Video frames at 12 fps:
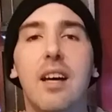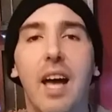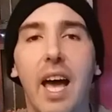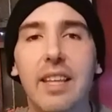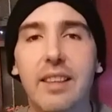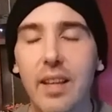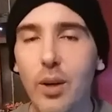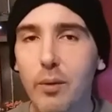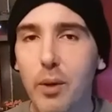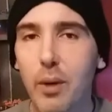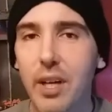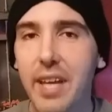Hello
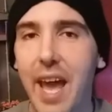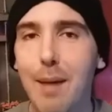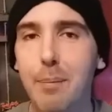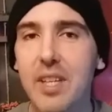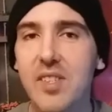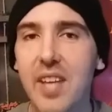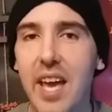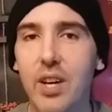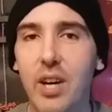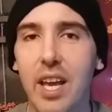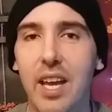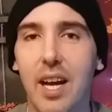everyone, happy
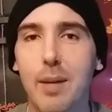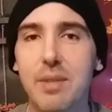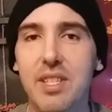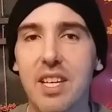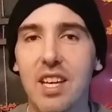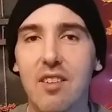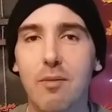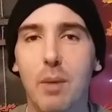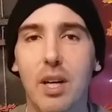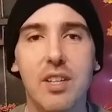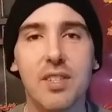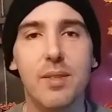Saturday. I'm Steve,
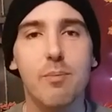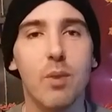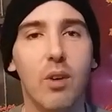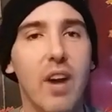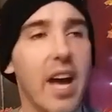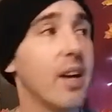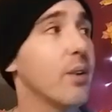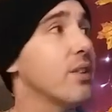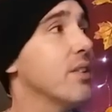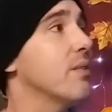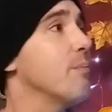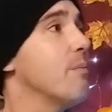Mark's around.
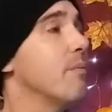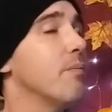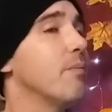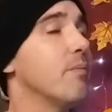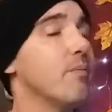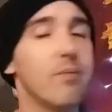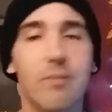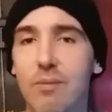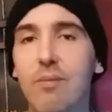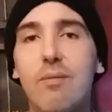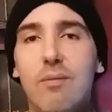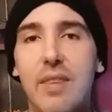Hi
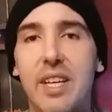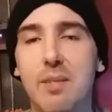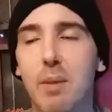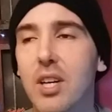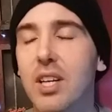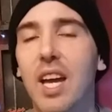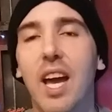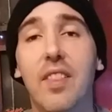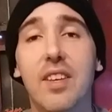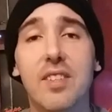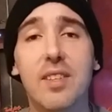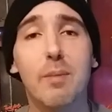everybody! That's Mark, and
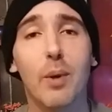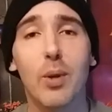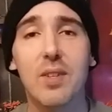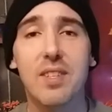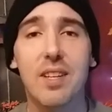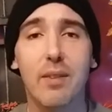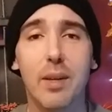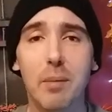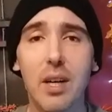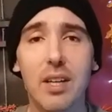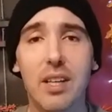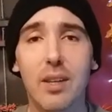this is Smokey, Steve, and
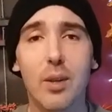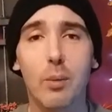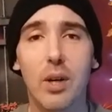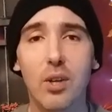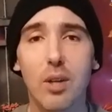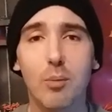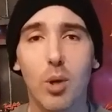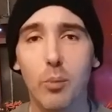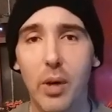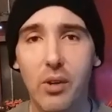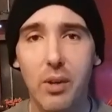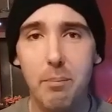Mark. Either welcome or
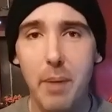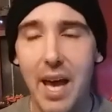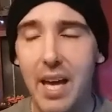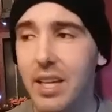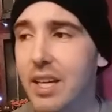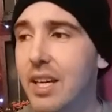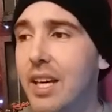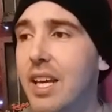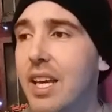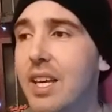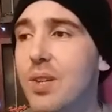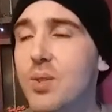welcome back.
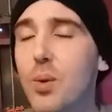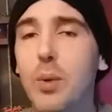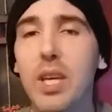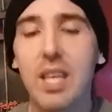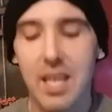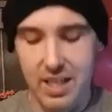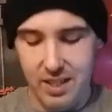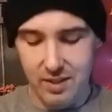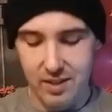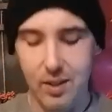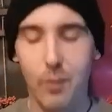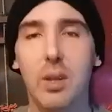It is the weekend,
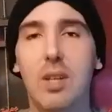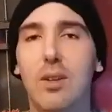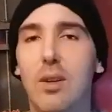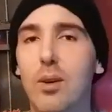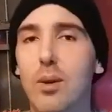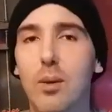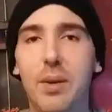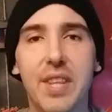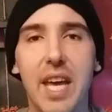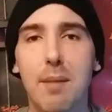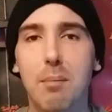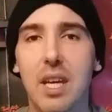so we know what
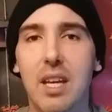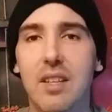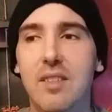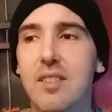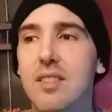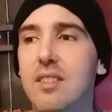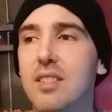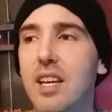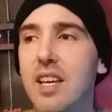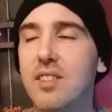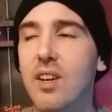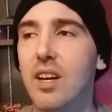that means.
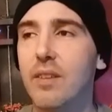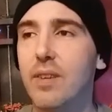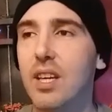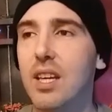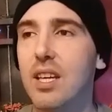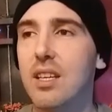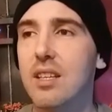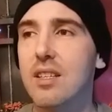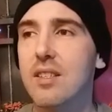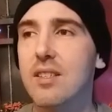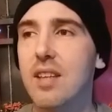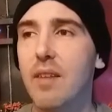Today's coffee
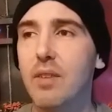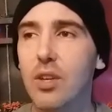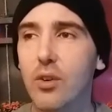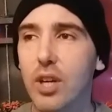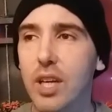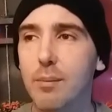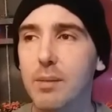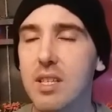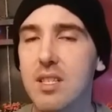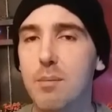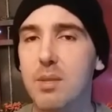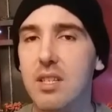is heavy cream, because
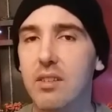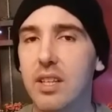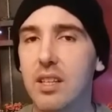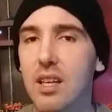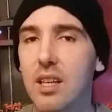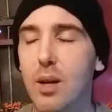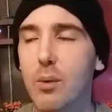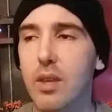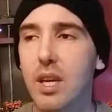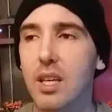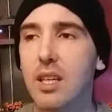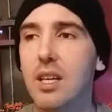I'm still on the keto
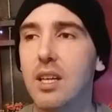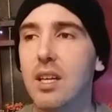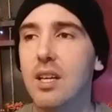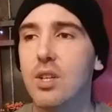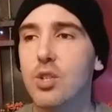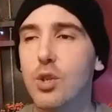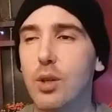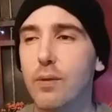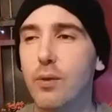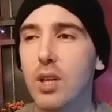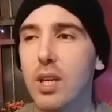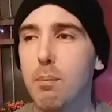thing,
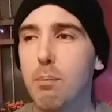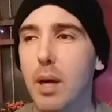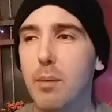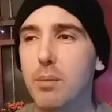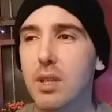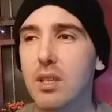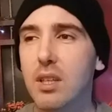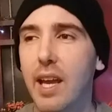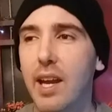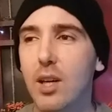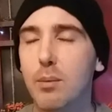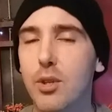sugar-free pumpkin
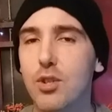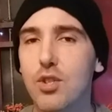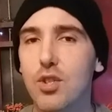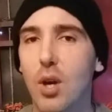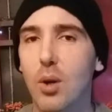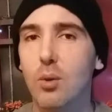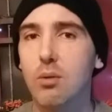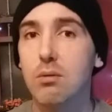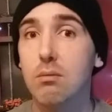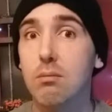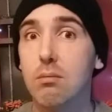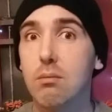caramel
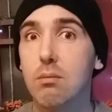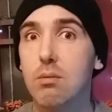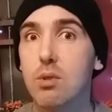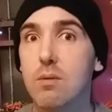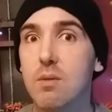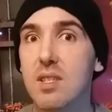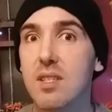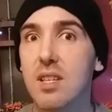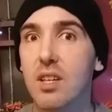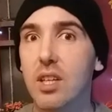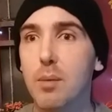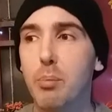scone
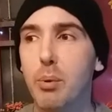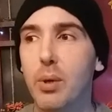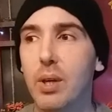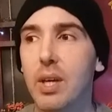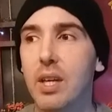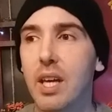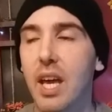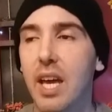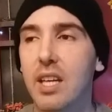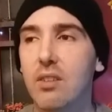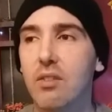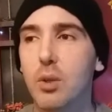syrup, and
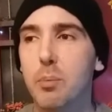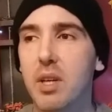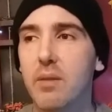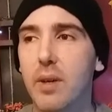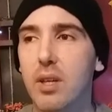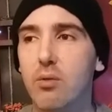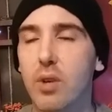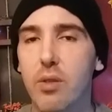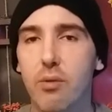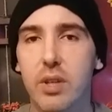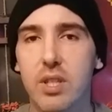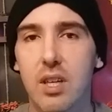a little bit of
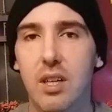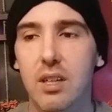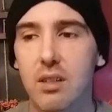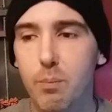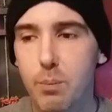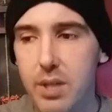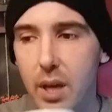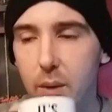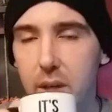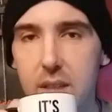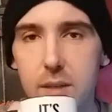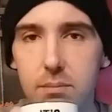erythritol, so
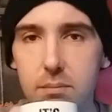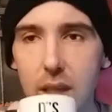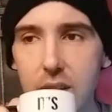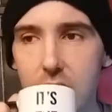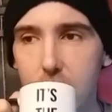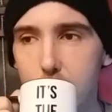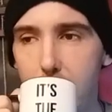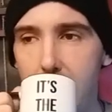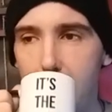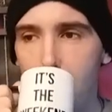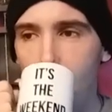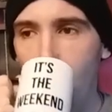it's not too bad.